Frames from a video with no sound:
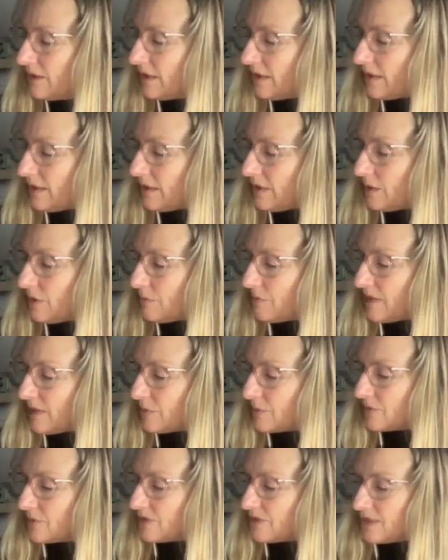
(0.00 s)

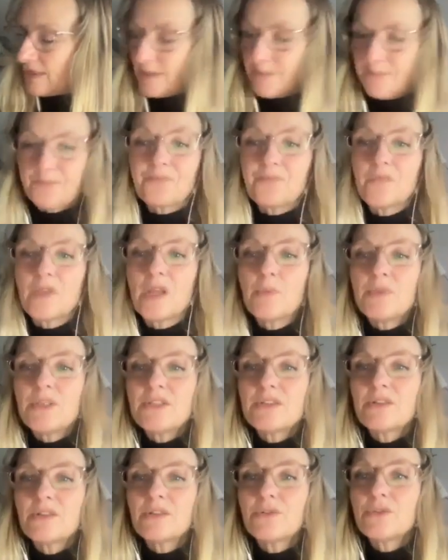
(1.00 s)
about it, we
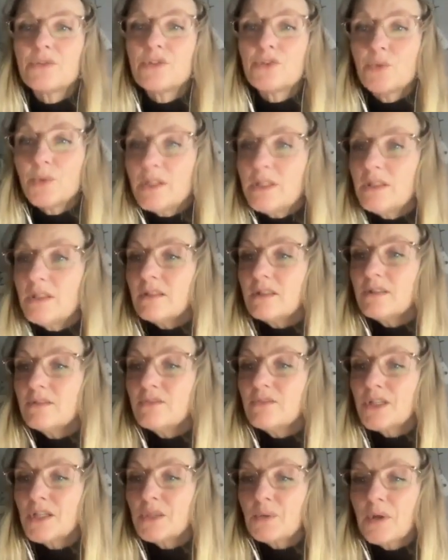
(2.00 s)
start on the 23rd of
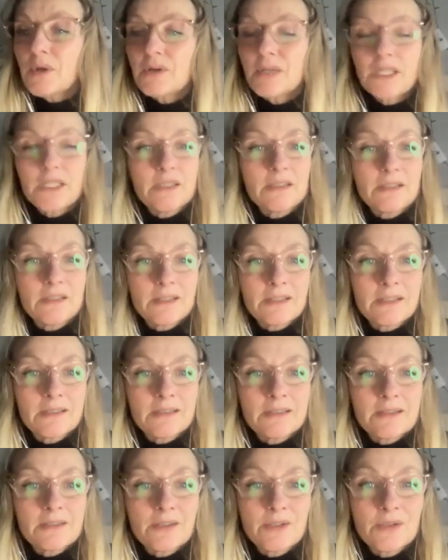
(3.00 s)
January.
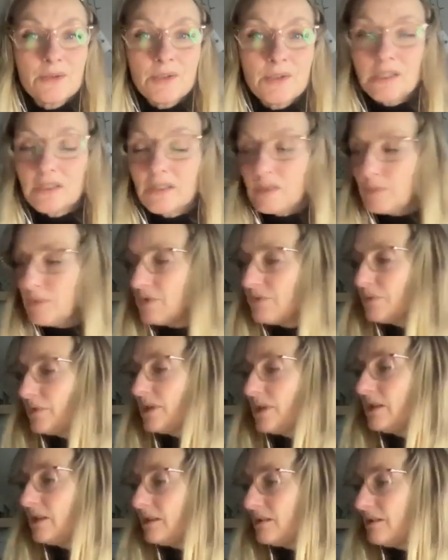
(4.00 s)
So in a couple of
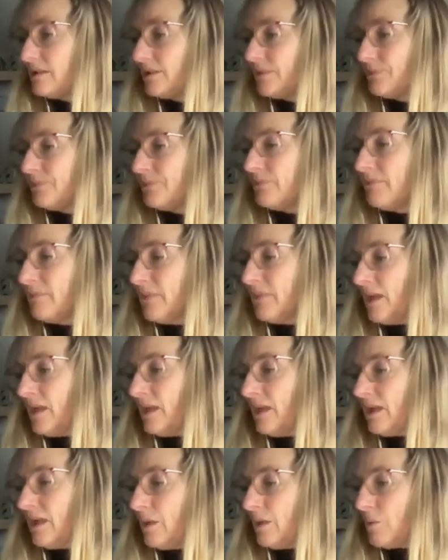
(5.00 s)
weeks.
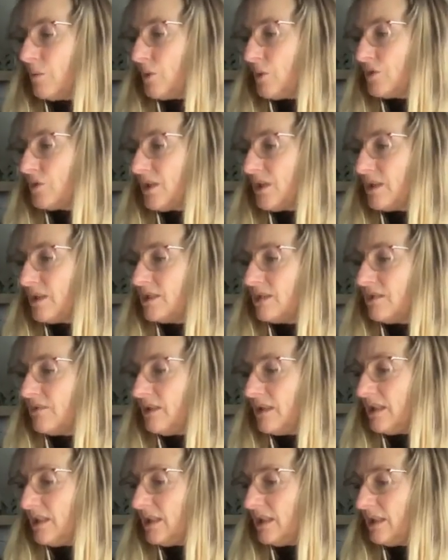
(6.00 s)

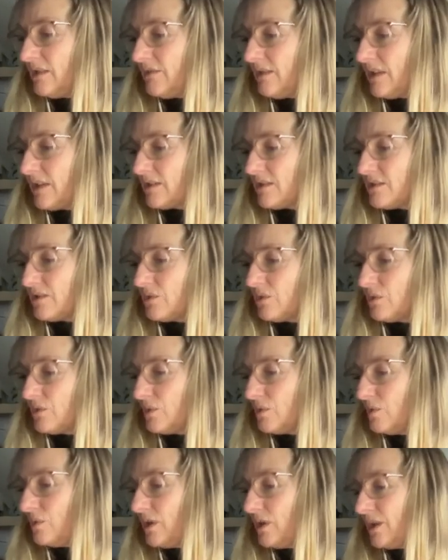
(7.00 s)
Alternatively, if that's not
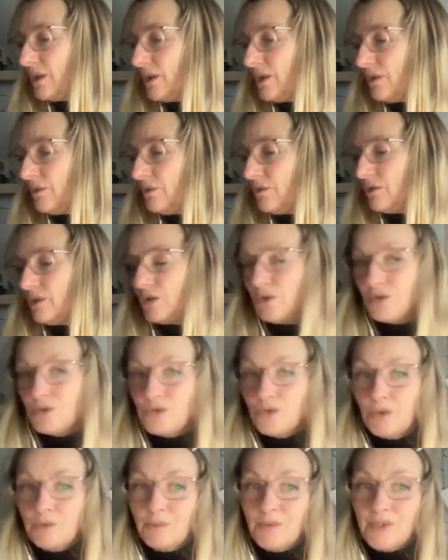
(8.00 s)
calling you, you can
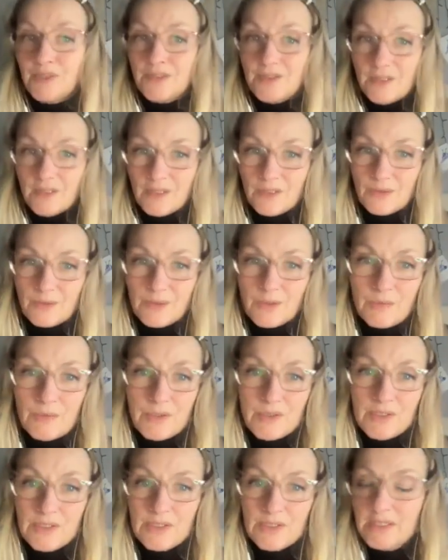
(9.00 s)
join my circle
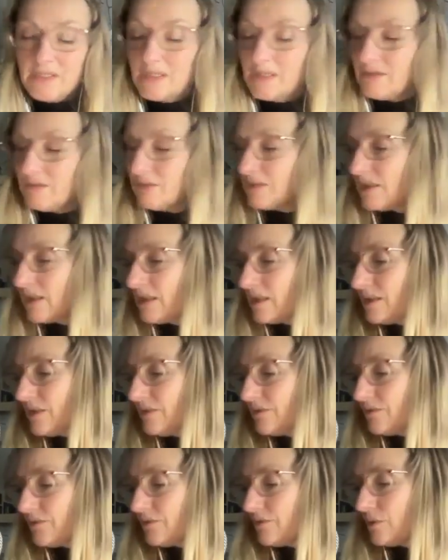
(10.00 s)
community
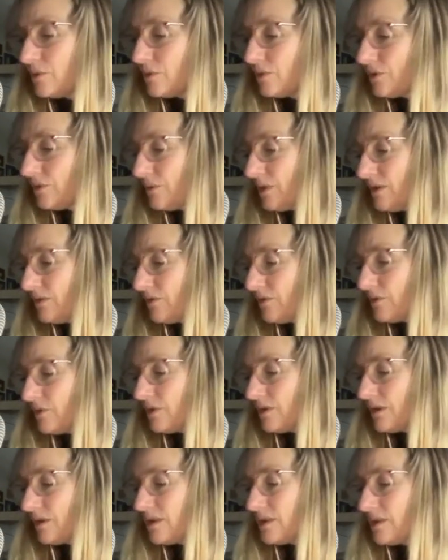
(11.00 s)
for
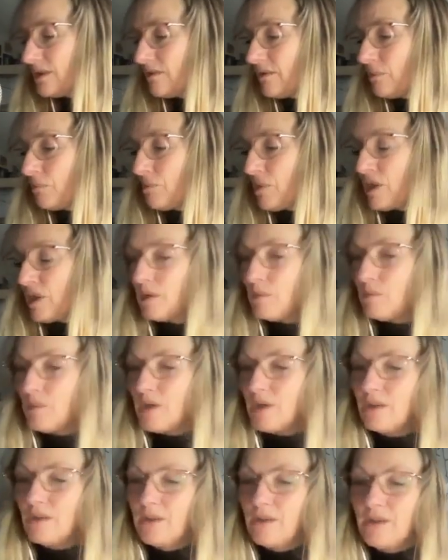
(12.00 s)
$24.99 per
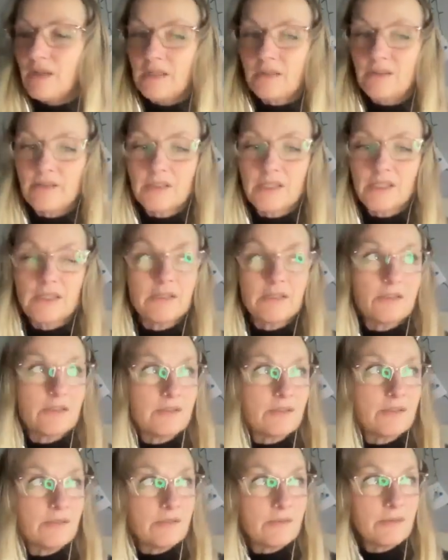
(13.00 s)
month. And I
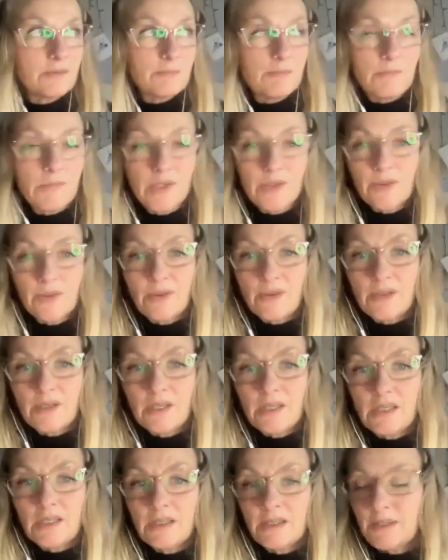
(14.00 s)
do
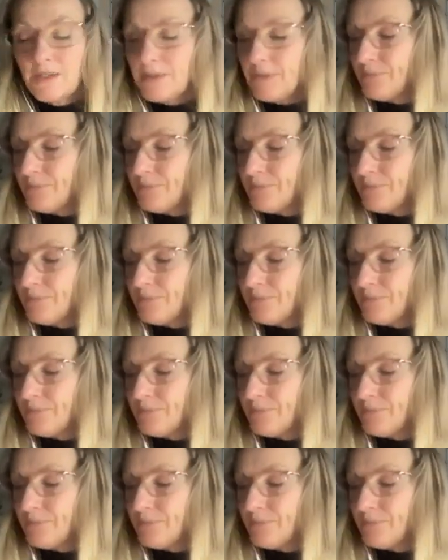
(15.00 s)
monthly